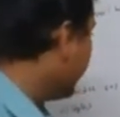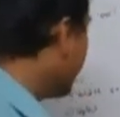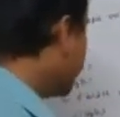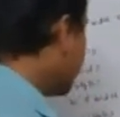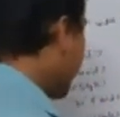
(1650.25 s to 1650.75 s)

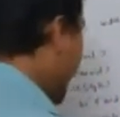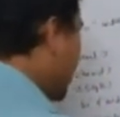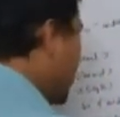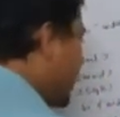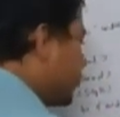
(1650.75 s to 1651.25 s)
which is
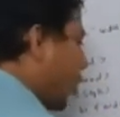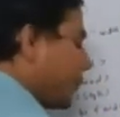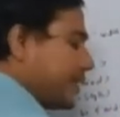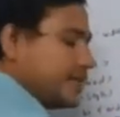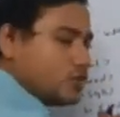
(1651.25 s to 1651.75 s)
value and
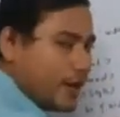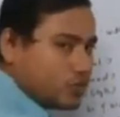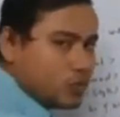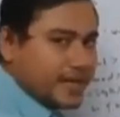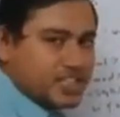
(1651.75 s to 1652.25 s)
property you have
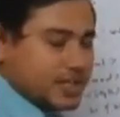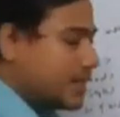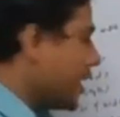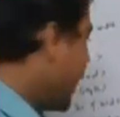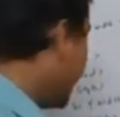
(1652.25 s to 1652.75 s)
to mention,
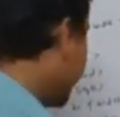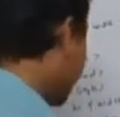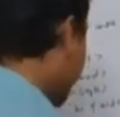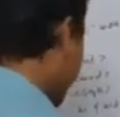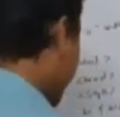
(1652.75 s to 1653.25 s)
and
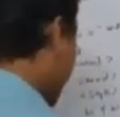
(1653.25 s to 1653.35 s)
then